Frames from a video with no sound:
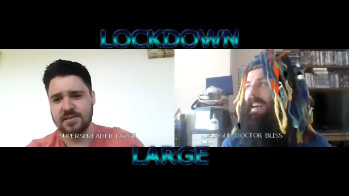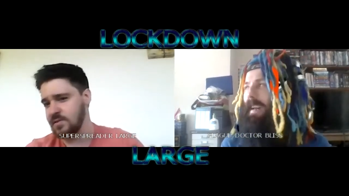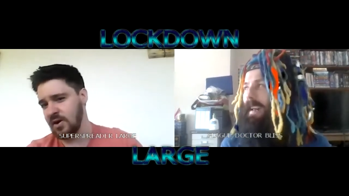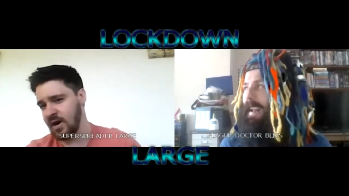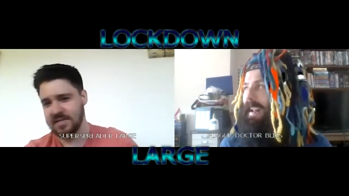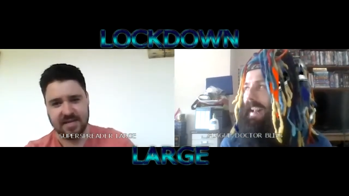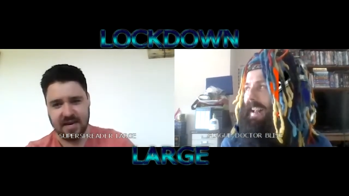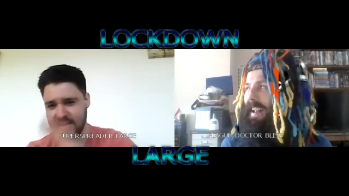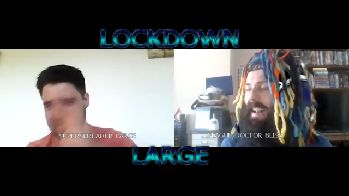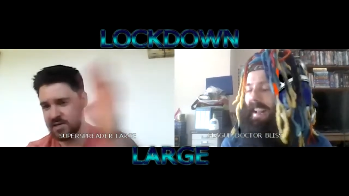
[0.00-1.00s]
Speaker 1: I had to get it
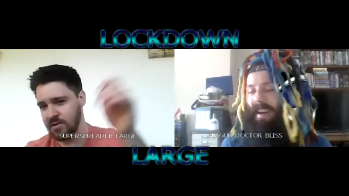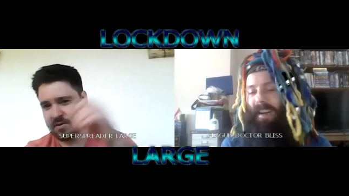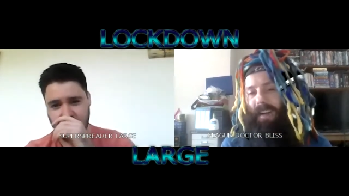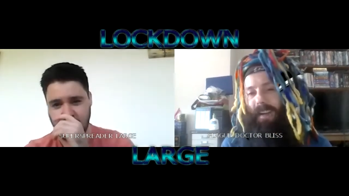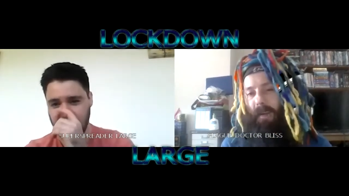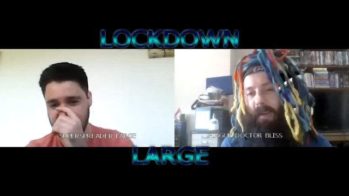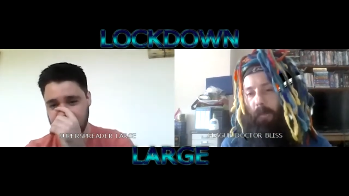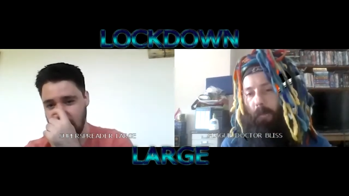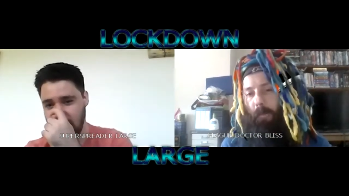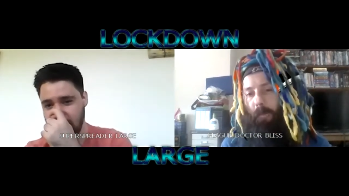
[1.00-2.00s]
done. I I
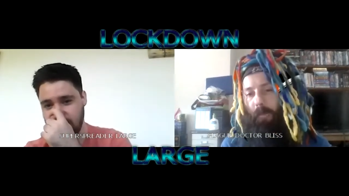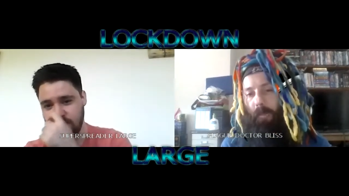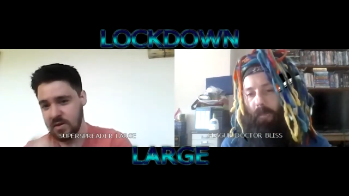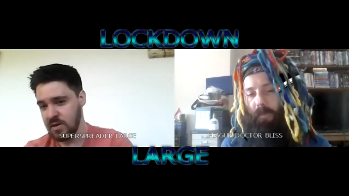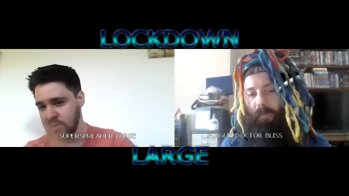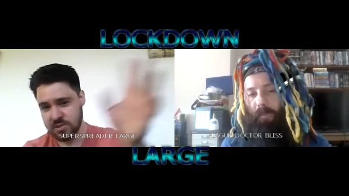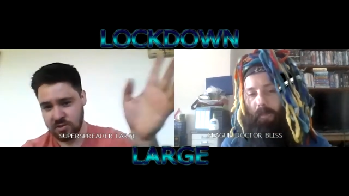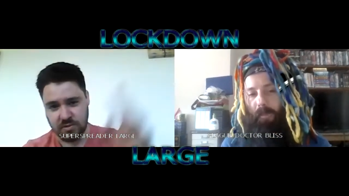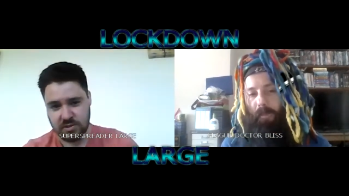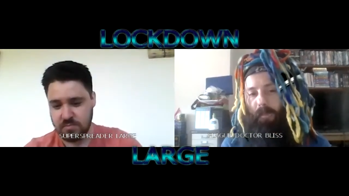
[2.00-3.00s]
soon as
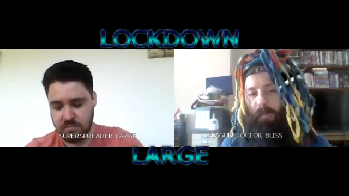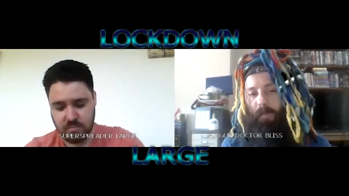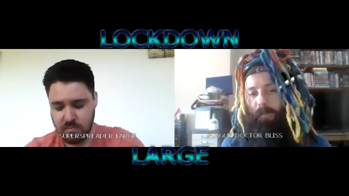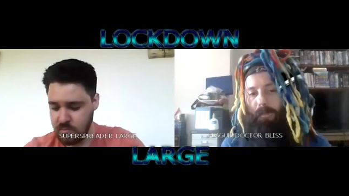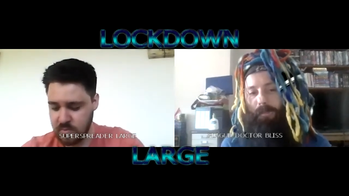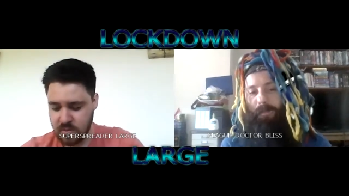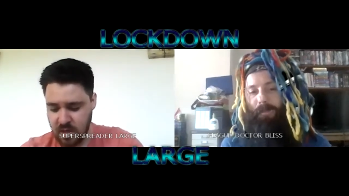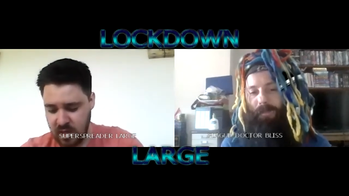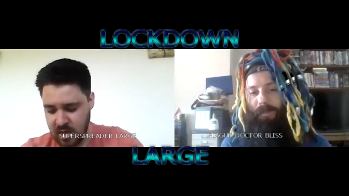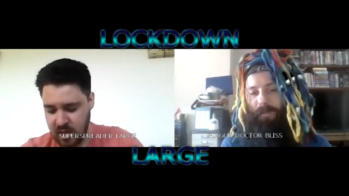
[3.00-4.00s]

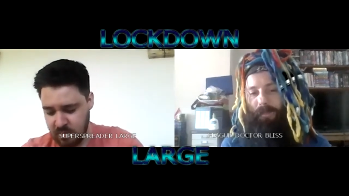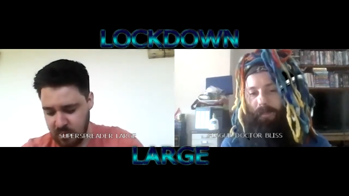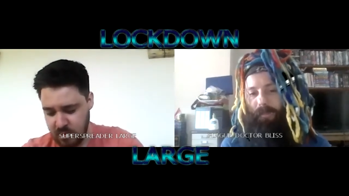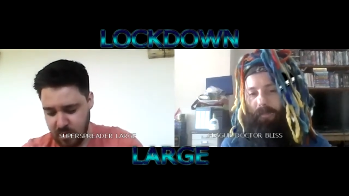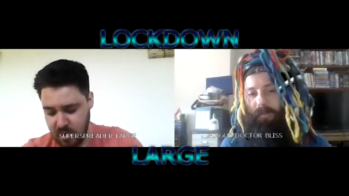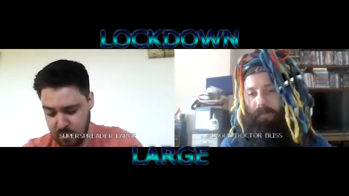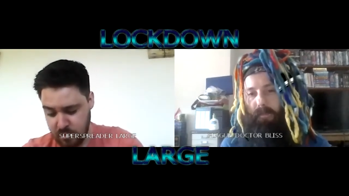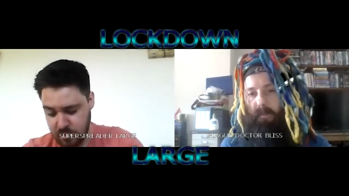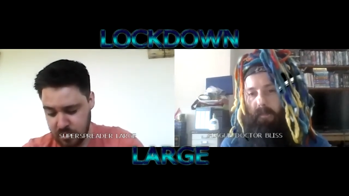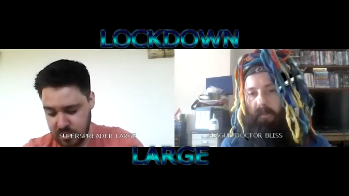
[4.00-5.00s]
uh, my barber
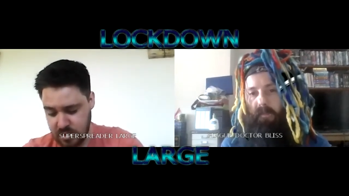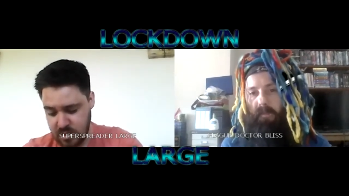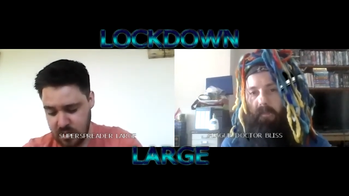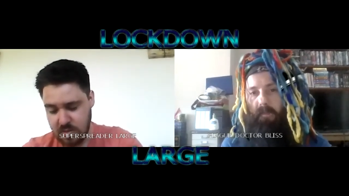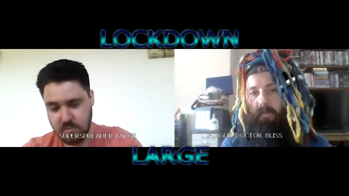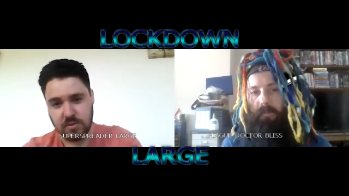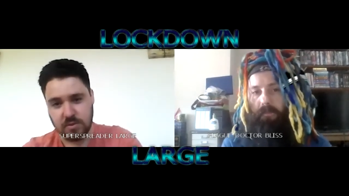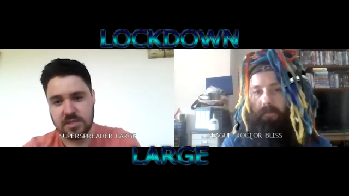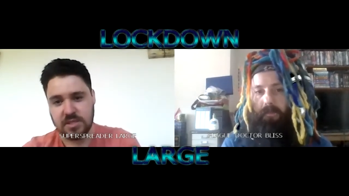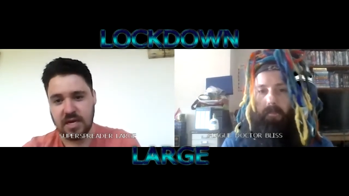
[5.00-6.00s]
was was
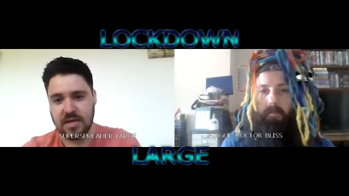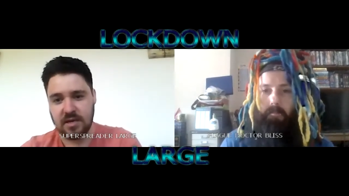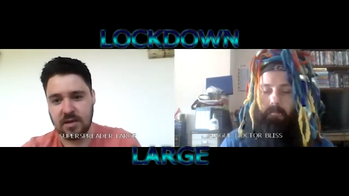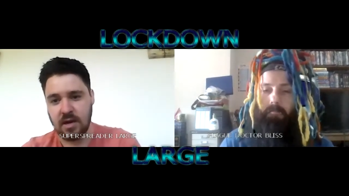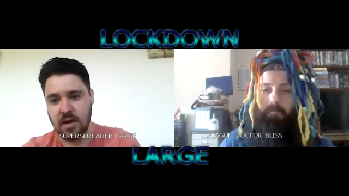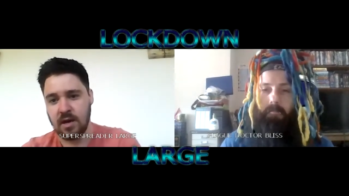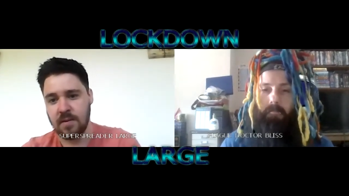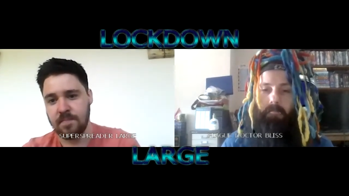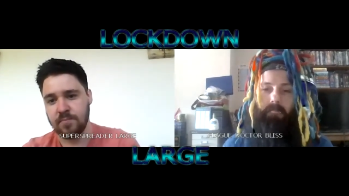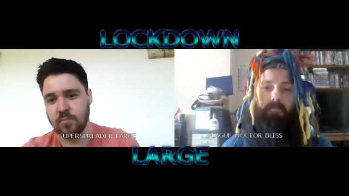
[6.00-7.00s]
taking uh,
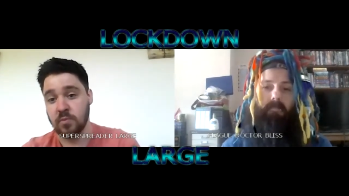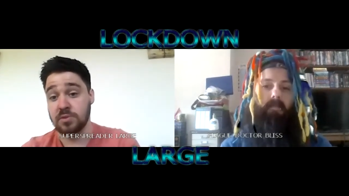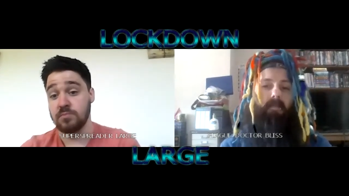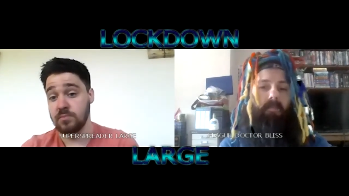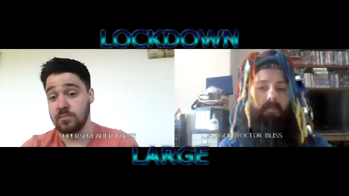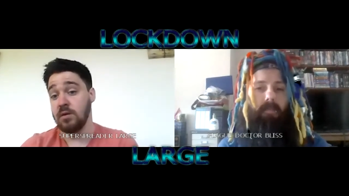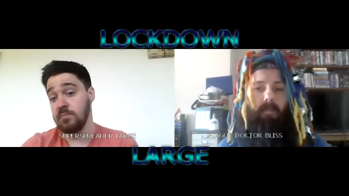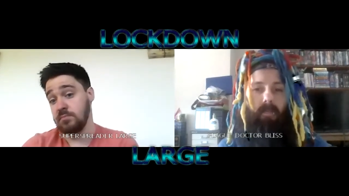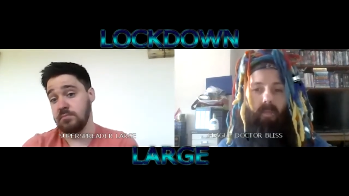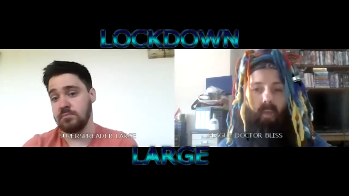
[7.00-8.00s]
was like
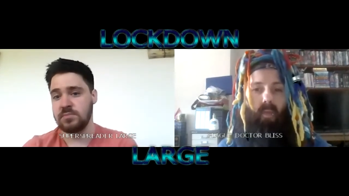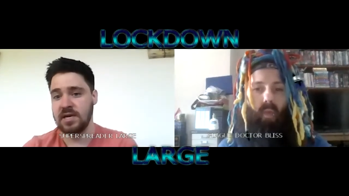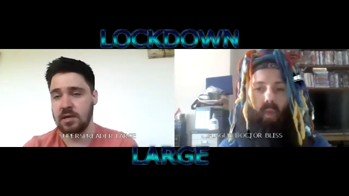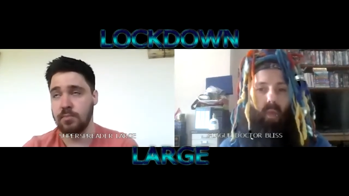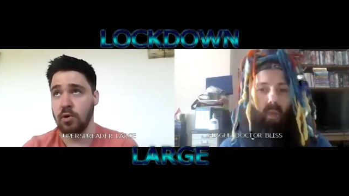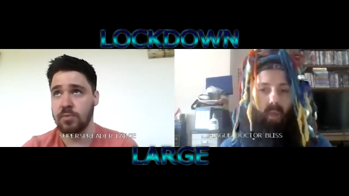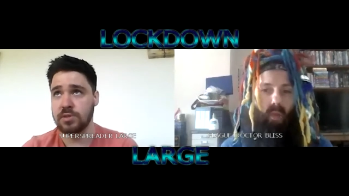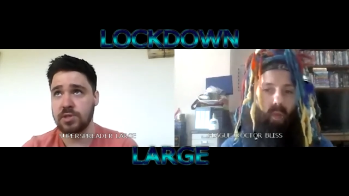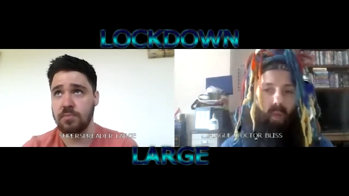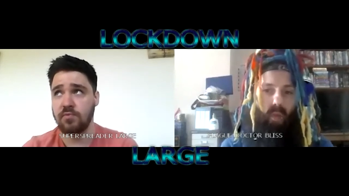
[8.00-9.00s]
taking appointments, open
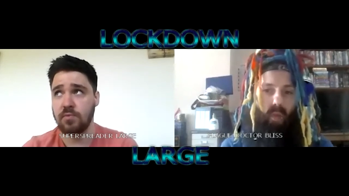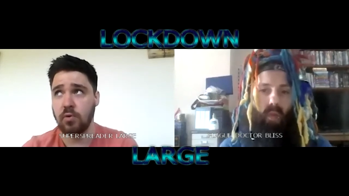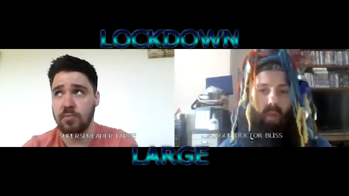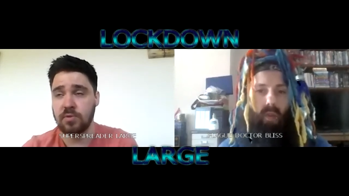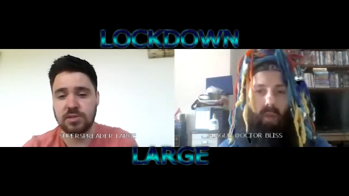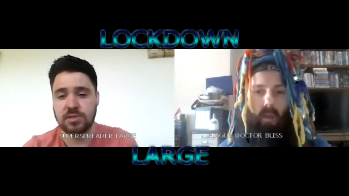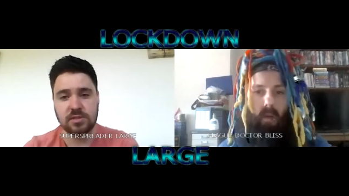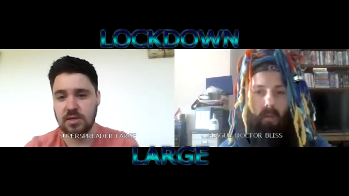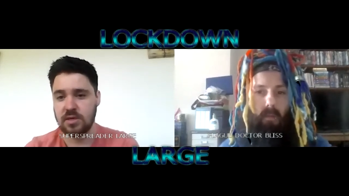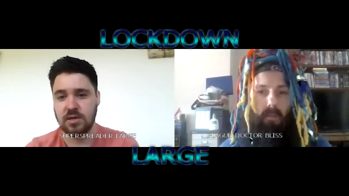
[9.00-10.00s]
for appointments.
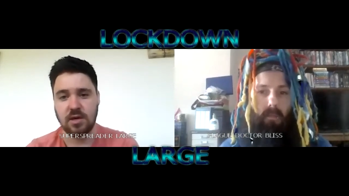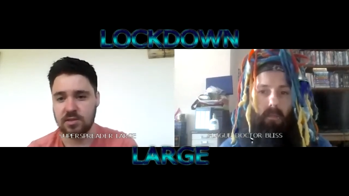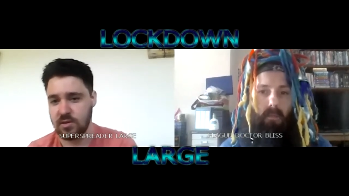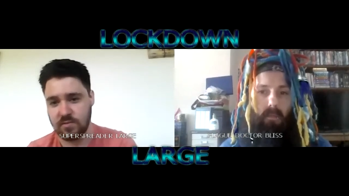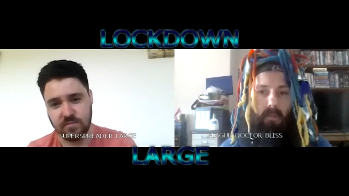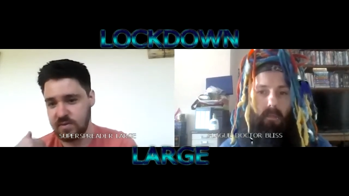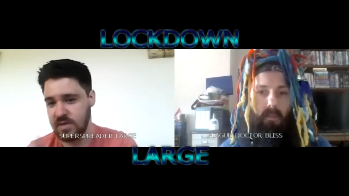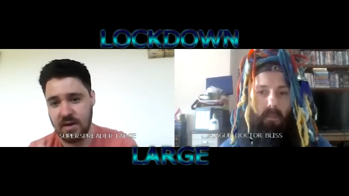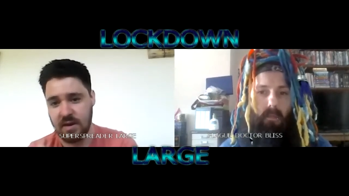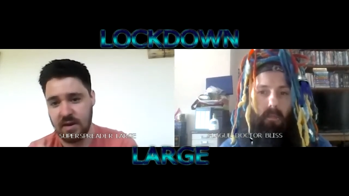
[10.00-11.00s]
I was like, get
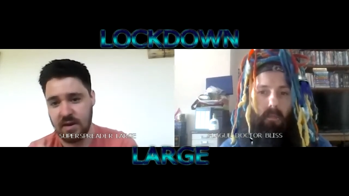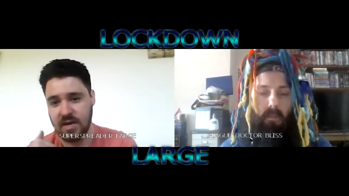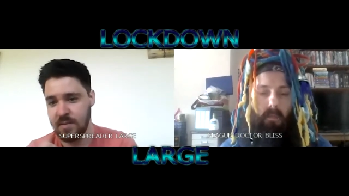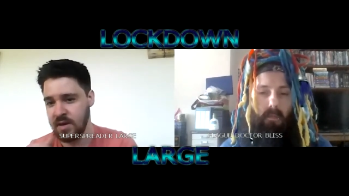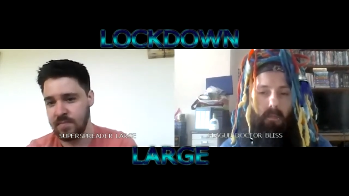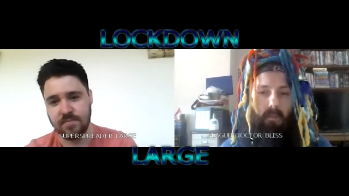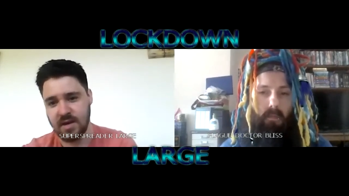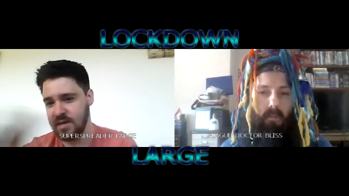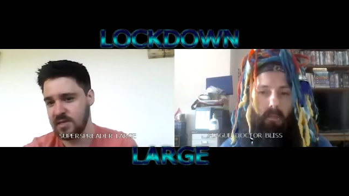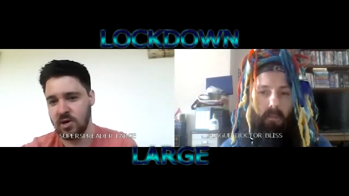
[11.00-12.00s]
get me in
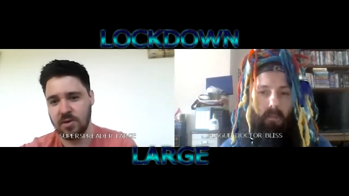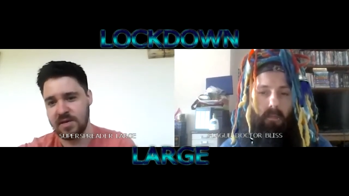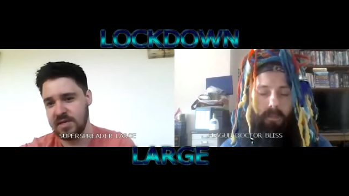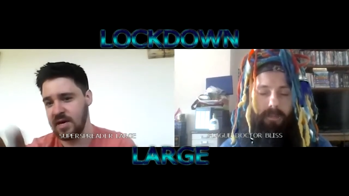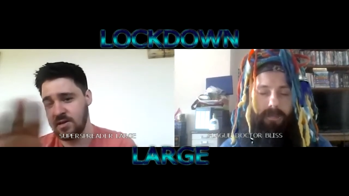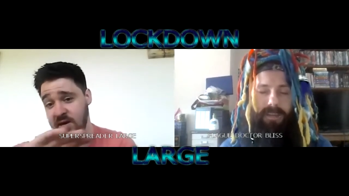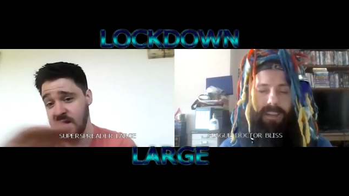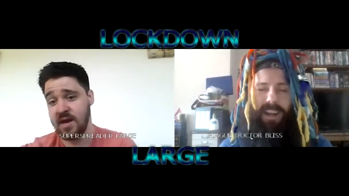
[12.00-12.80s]
anytime, any day, don't care.